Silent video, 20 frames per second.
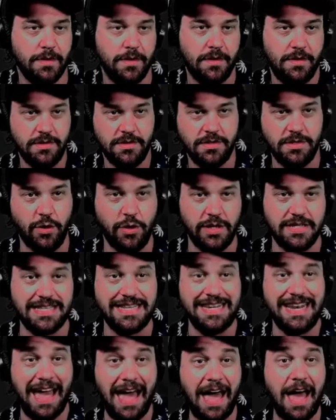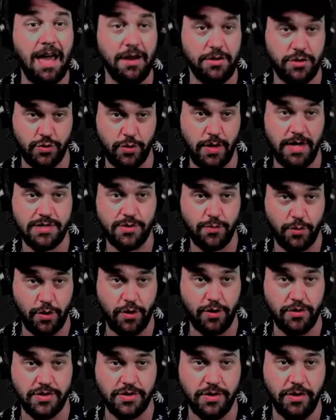So it's not dress
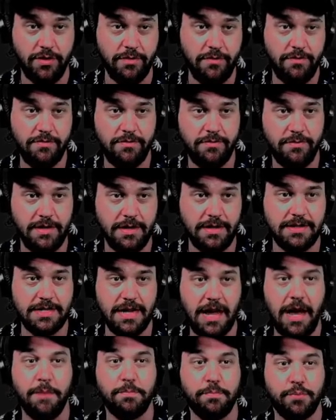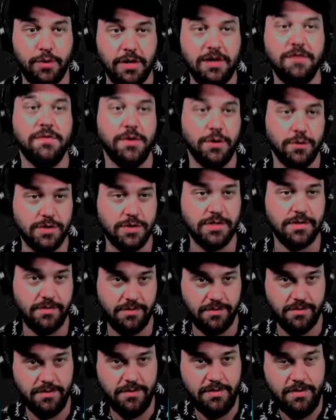rehearsal. It's not previews.
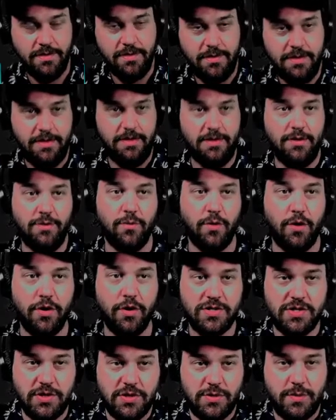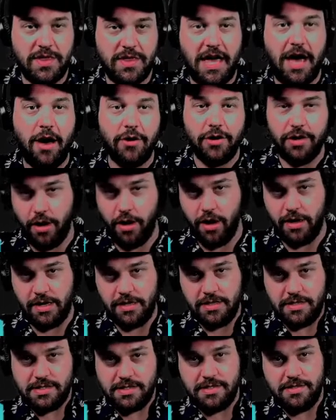Rehearsals without an
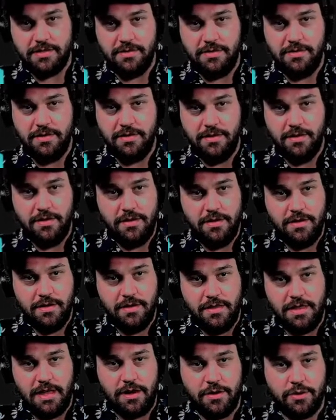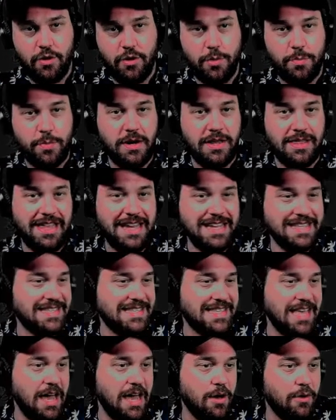audience that incorporate lights,
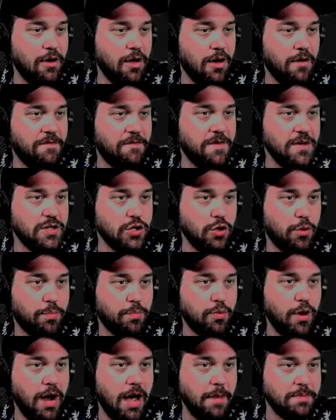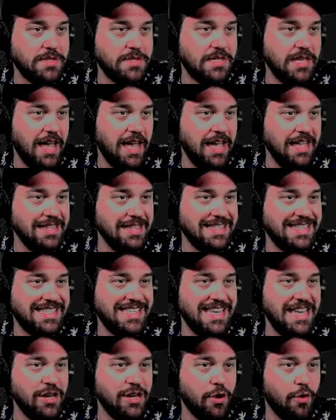sound, official props, and
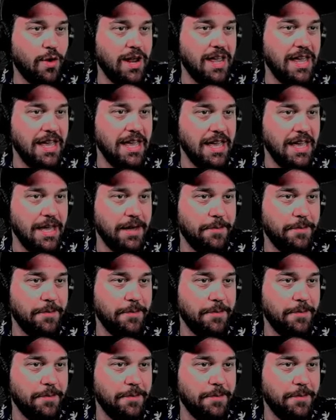scenery.